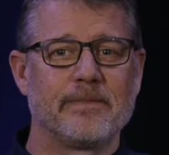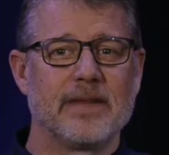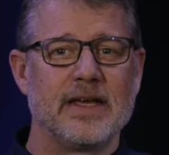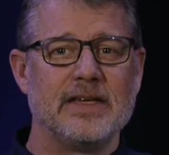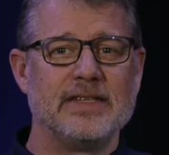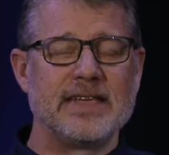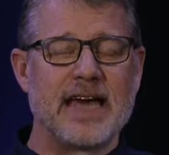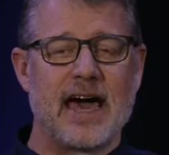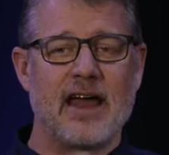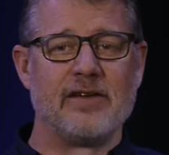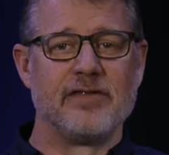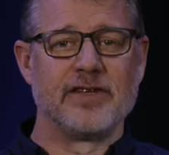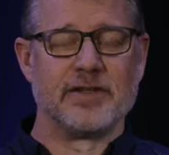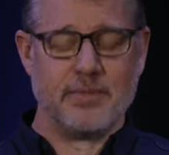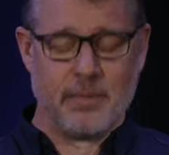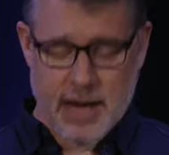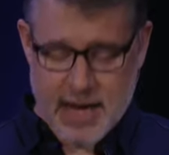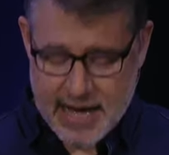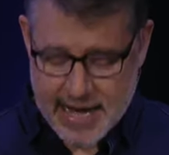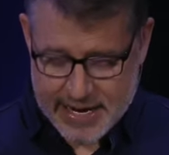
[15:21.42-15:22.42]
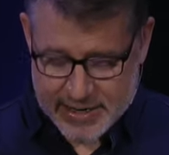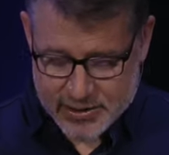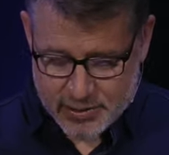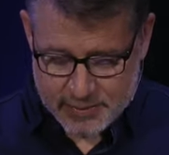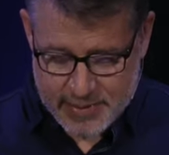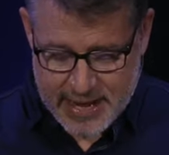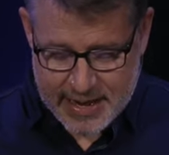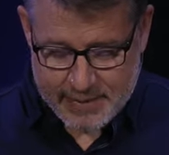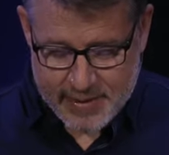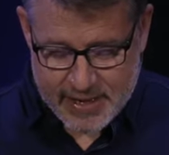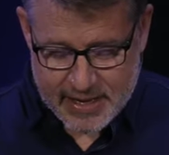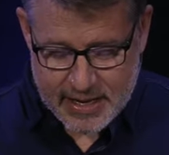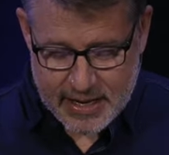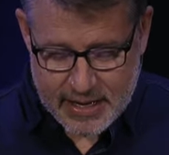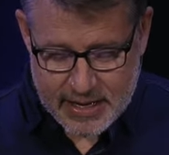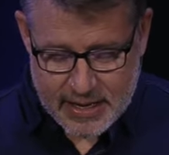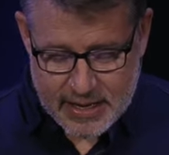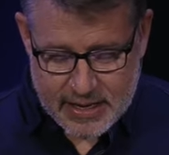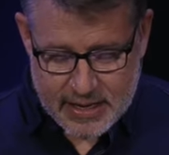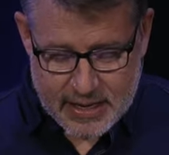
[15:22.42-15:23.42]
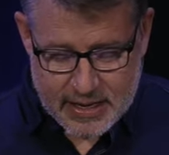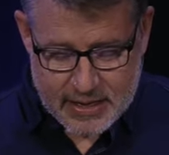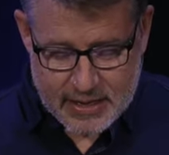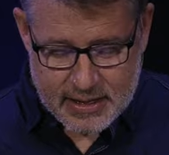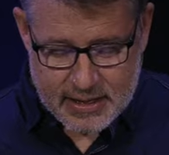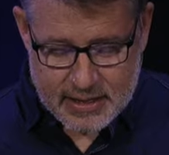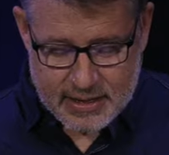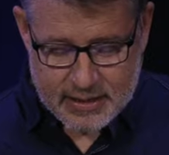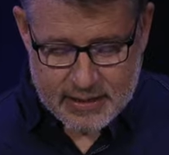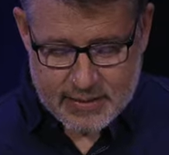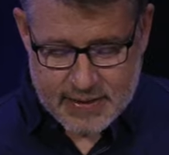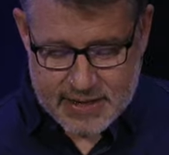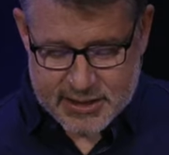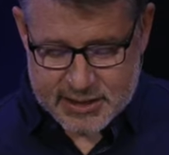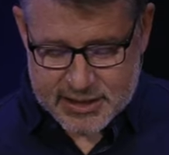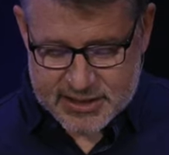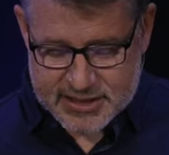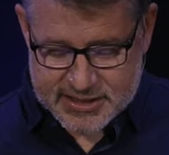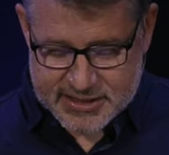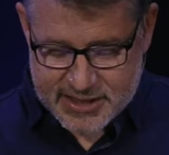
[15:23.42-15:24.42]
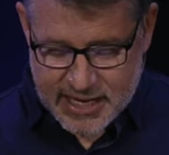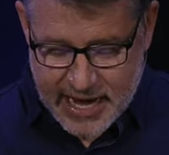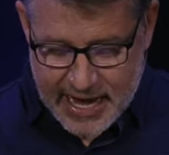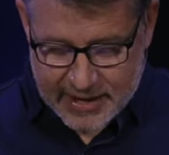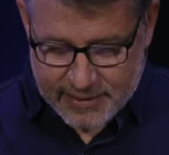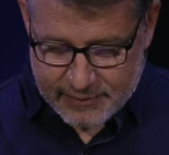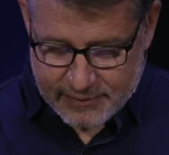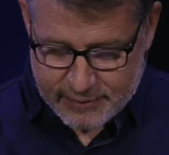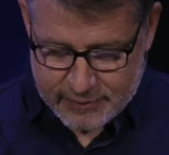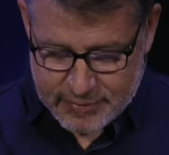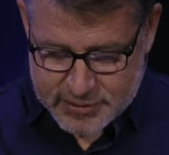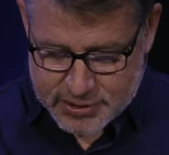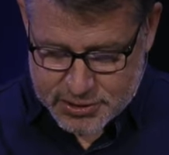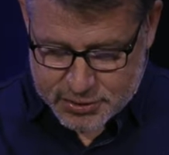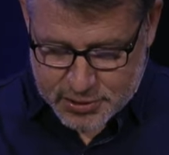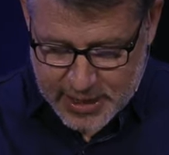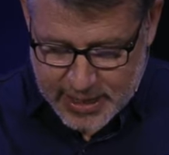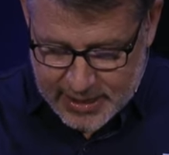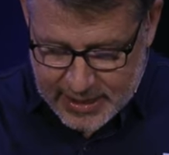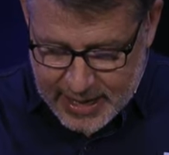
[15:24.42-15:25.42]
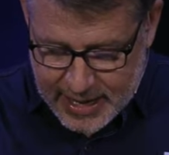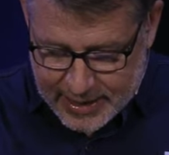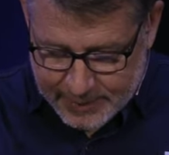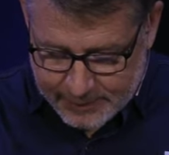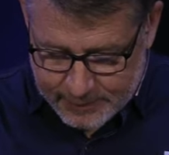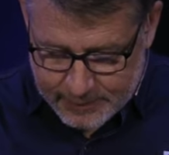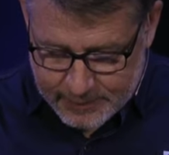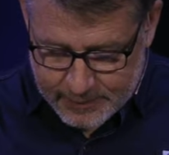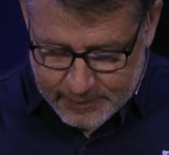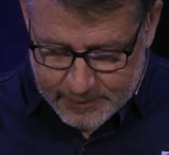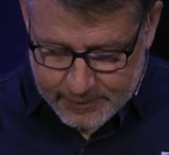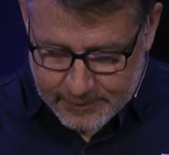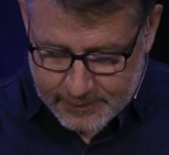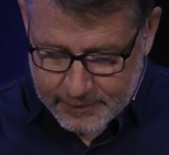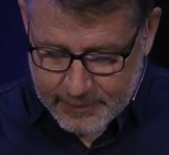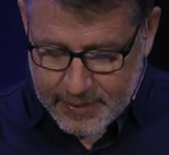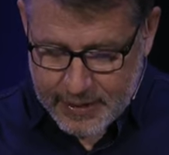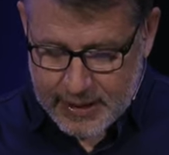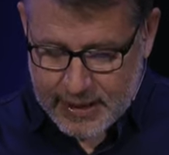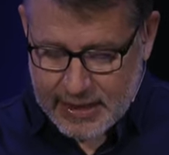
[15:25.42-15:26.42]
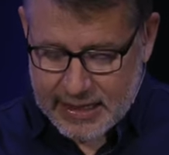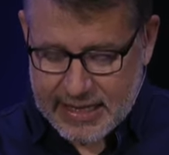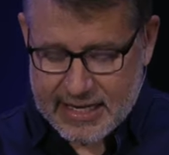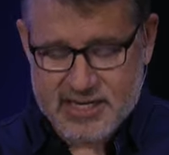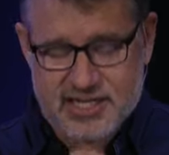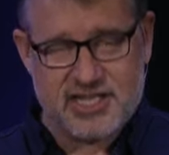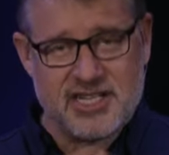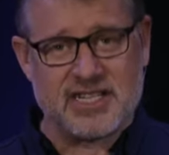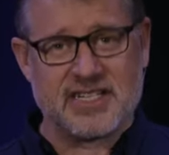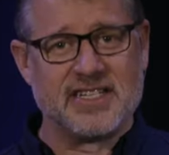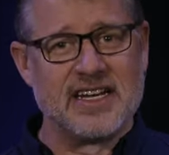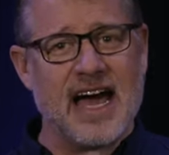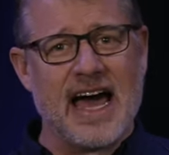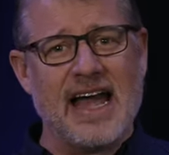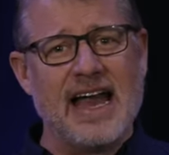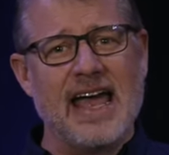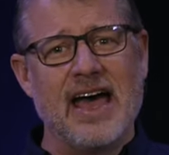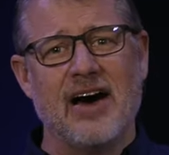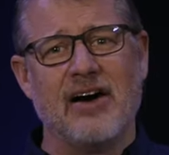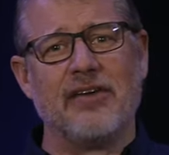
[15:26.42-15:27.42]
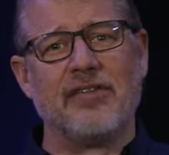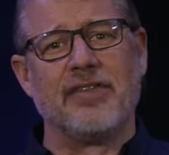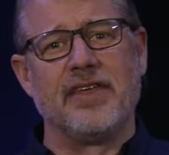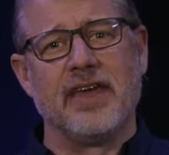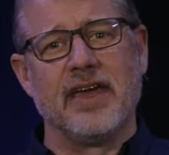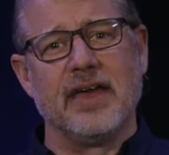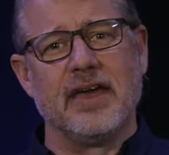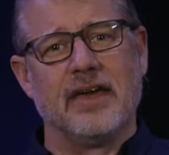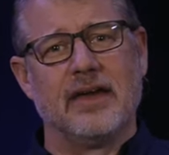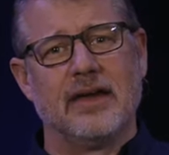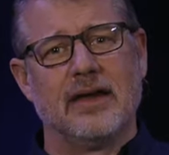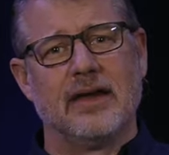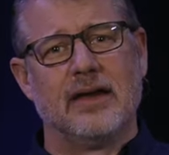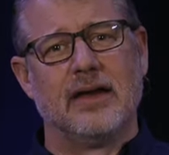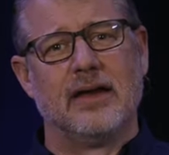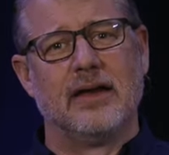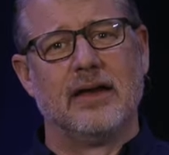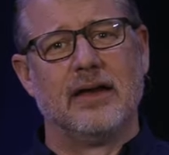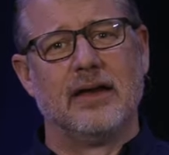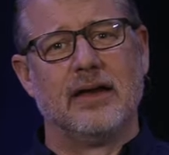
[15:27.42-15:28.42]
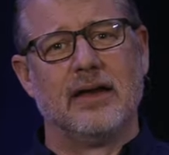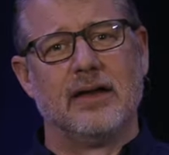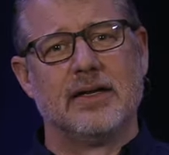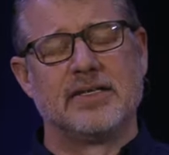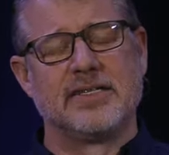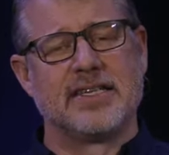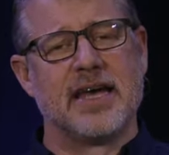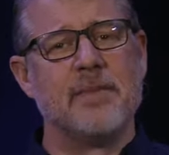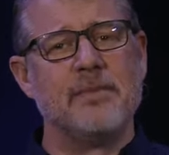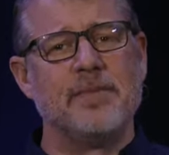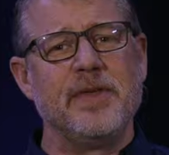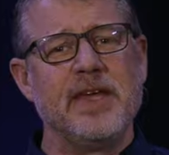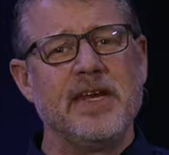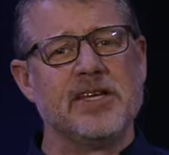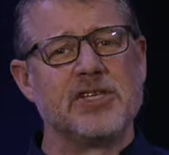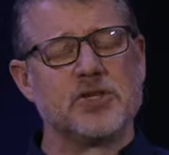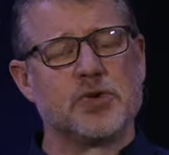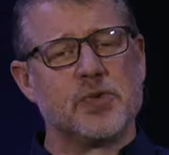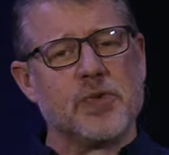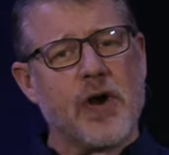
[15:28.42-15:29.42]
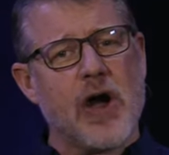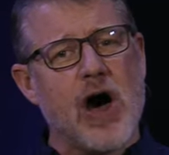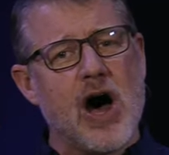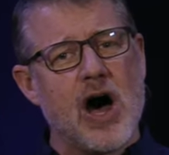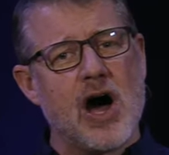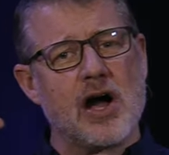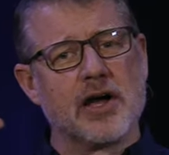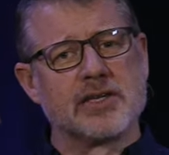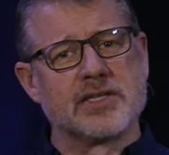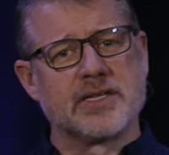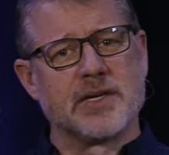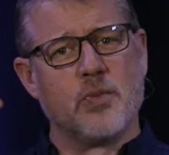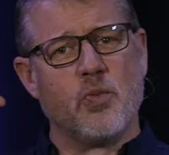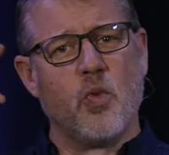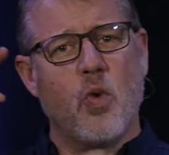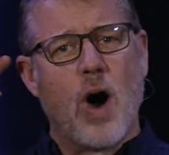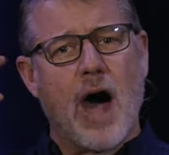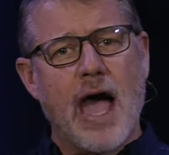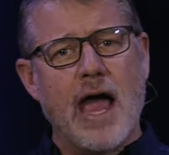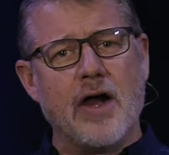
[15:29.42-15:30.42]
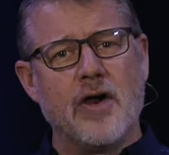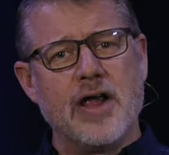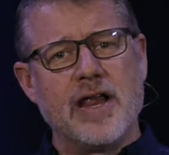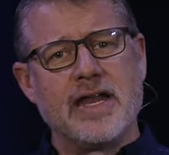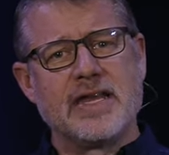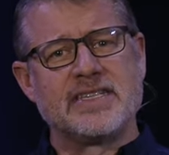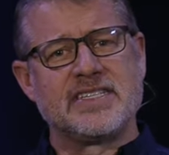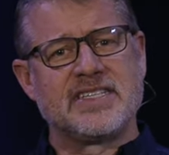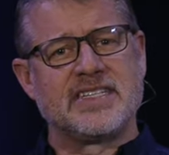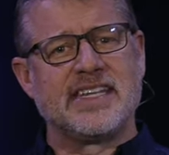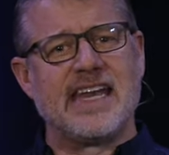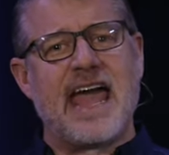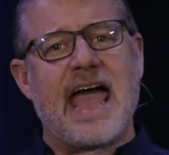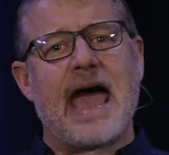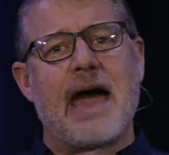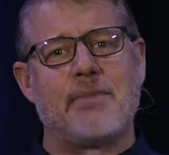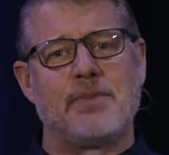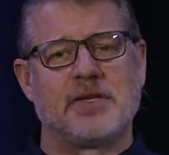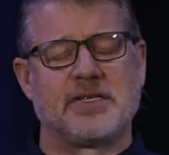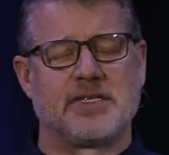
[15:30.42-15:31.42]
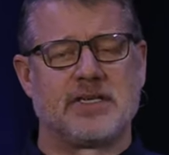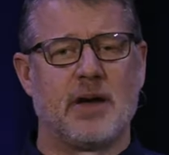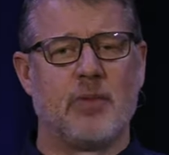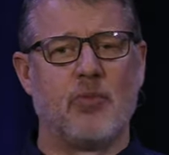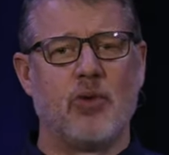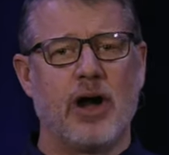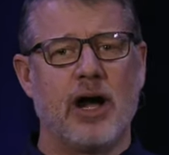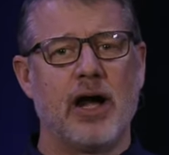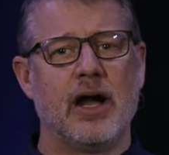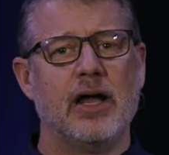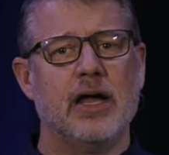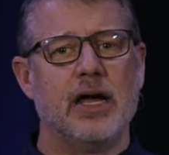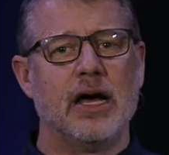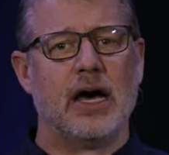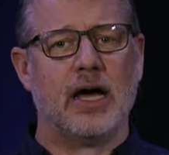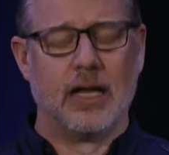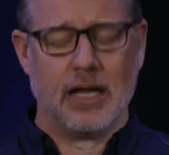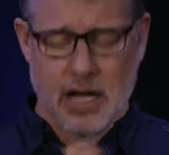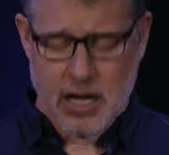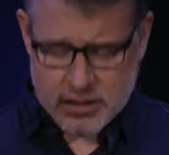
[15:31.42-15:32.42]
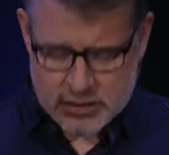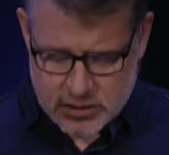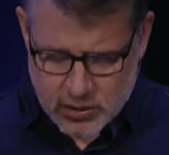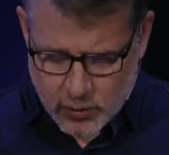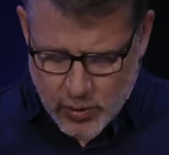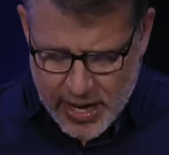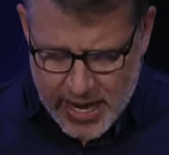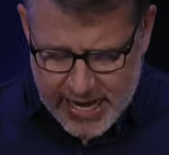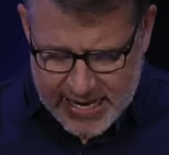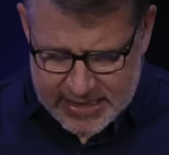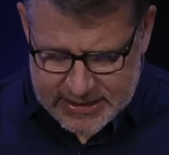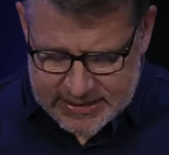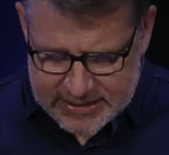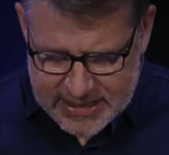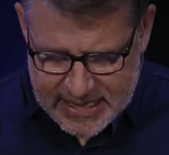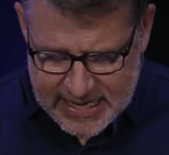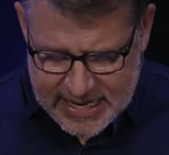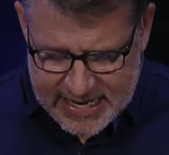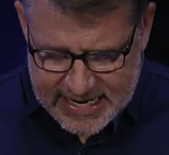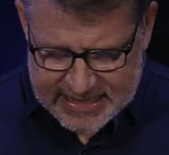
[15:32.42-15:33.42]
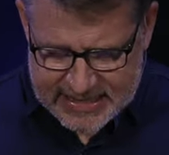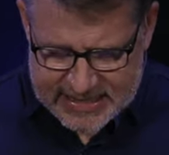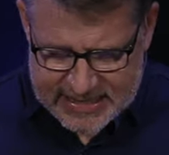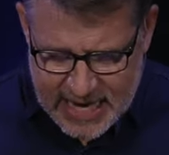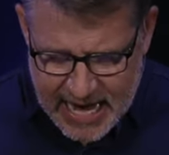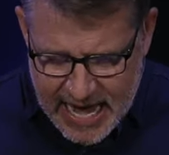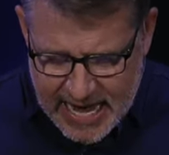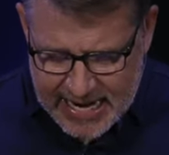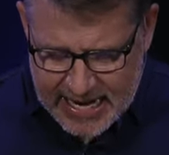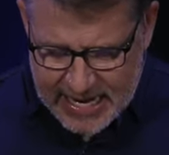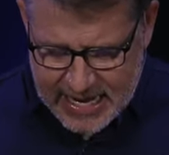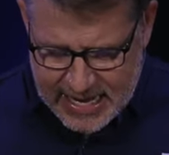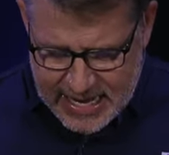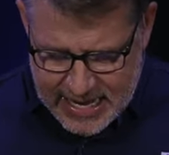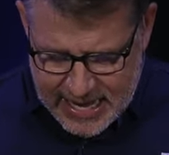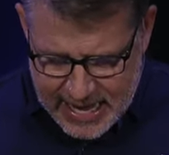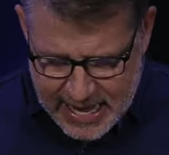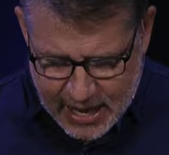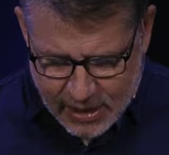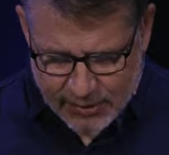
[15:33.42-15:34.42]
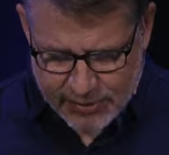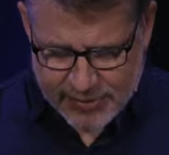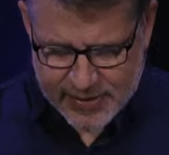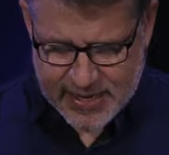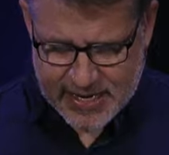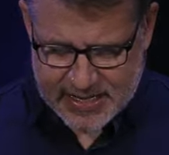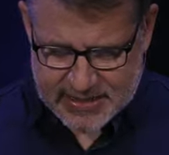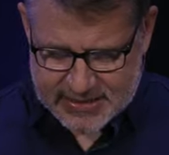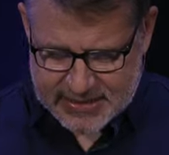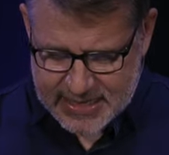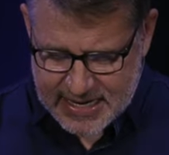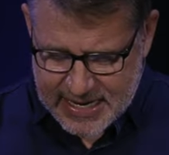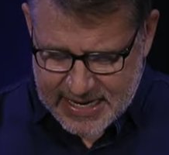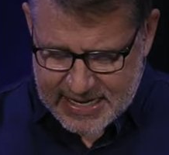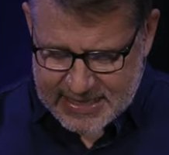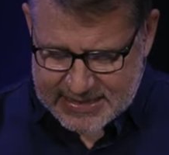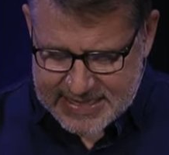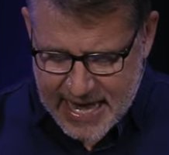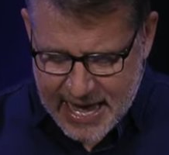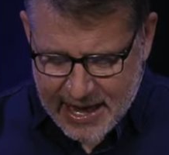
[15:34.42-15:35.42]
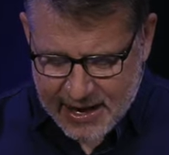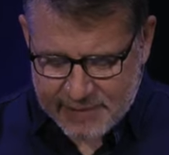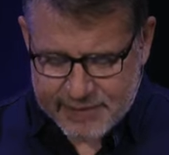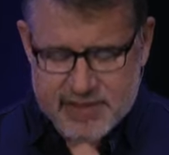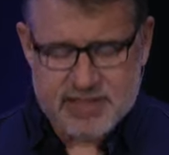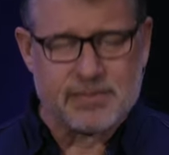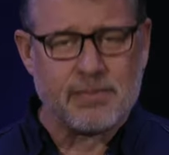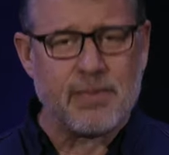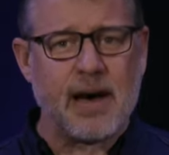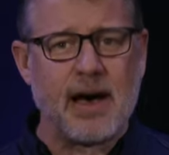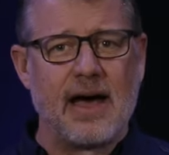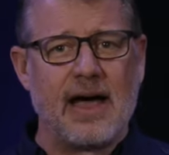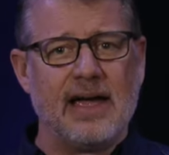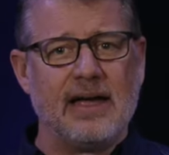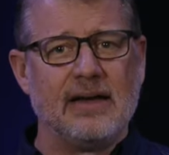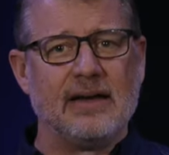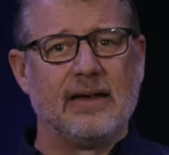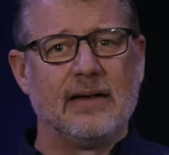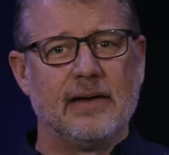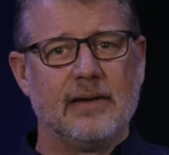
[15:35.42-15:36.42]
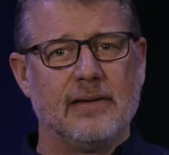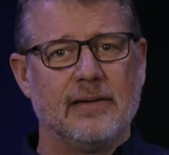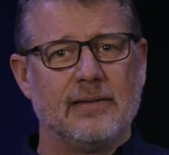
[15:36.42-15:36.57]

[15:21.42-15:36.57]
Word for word: he's out of his mind. Or maybe they just thought straight up, he's just not healthy. Something is wrong. Some wiring snapped somewhere along the way. He's, he's not healthy. He's, he's out of his mind.